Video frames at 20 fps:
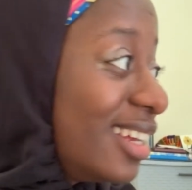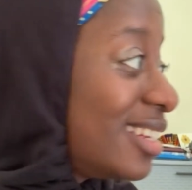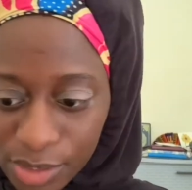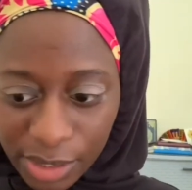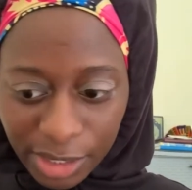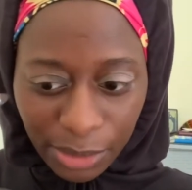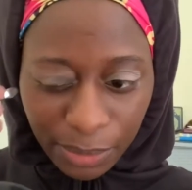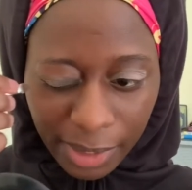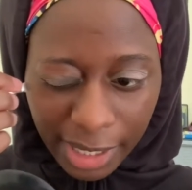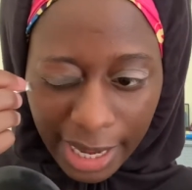So
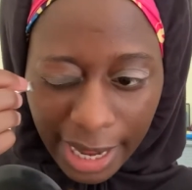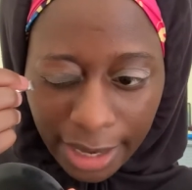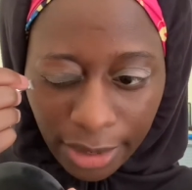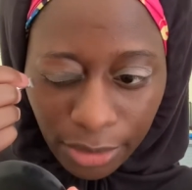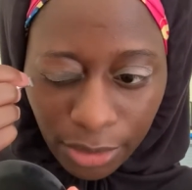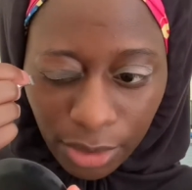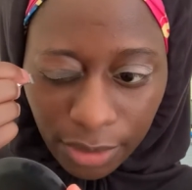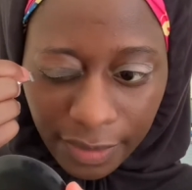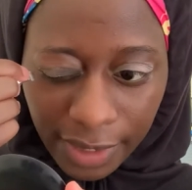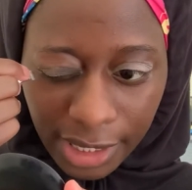anyway, I don't
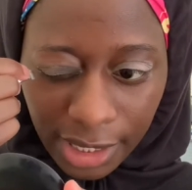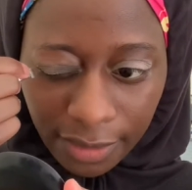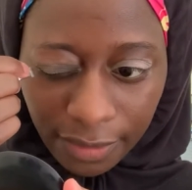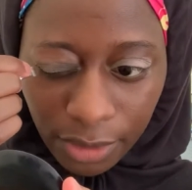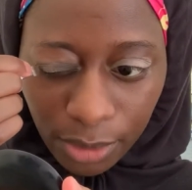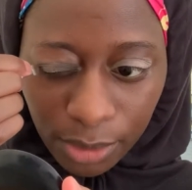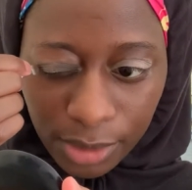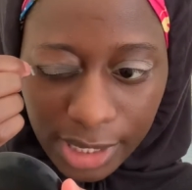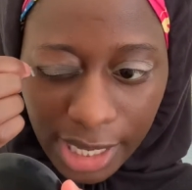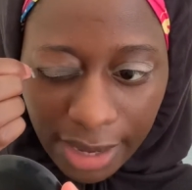know if any of
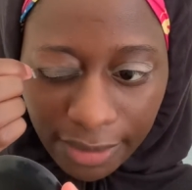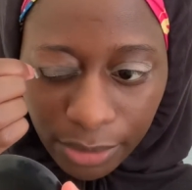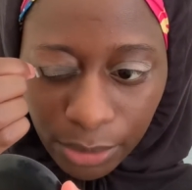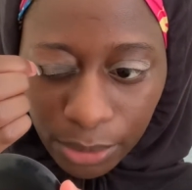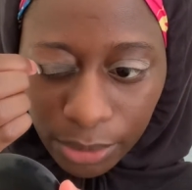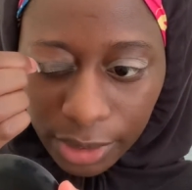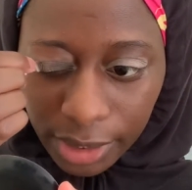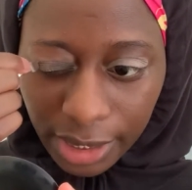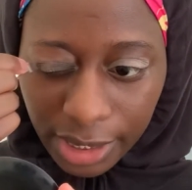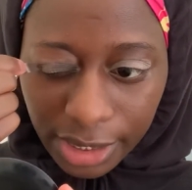those have
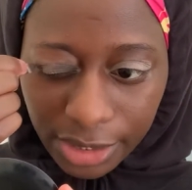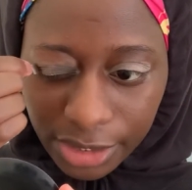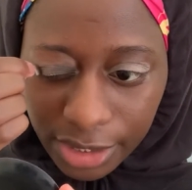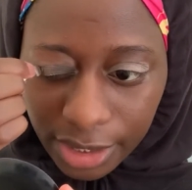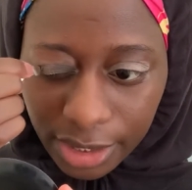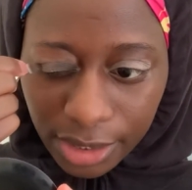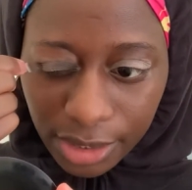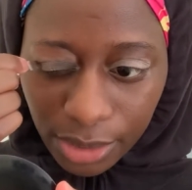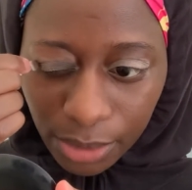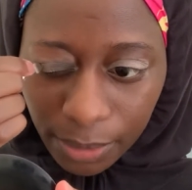
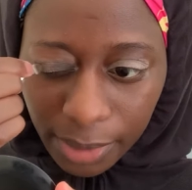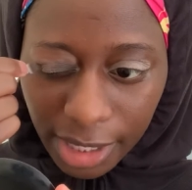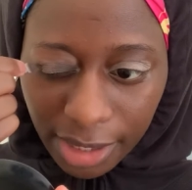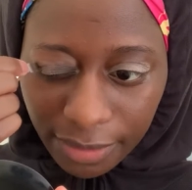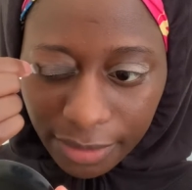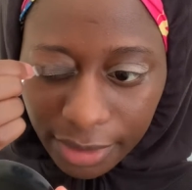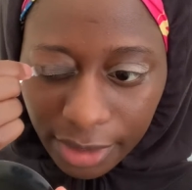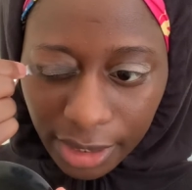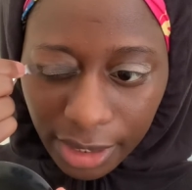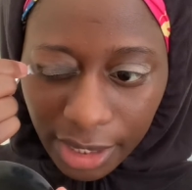correlations or
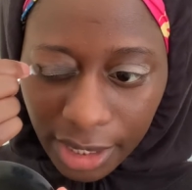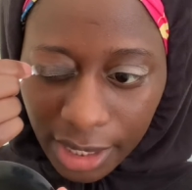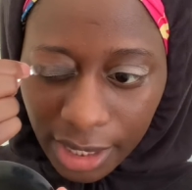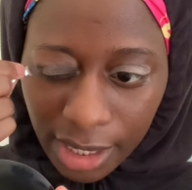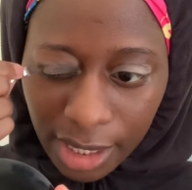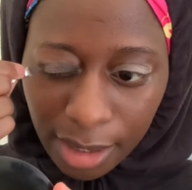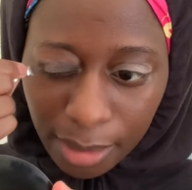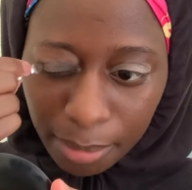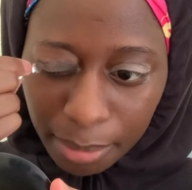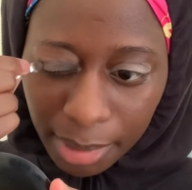whatever,
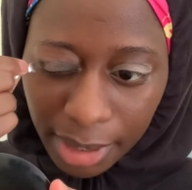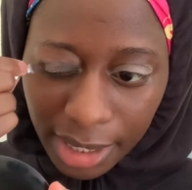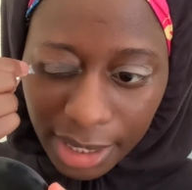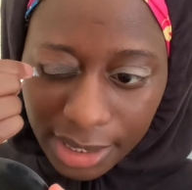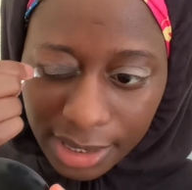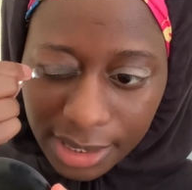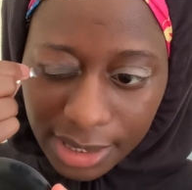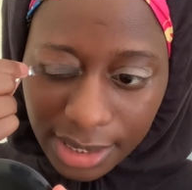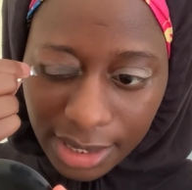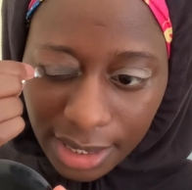
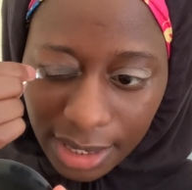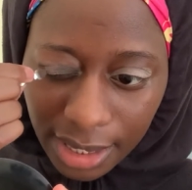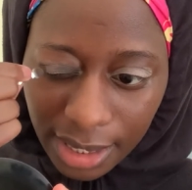but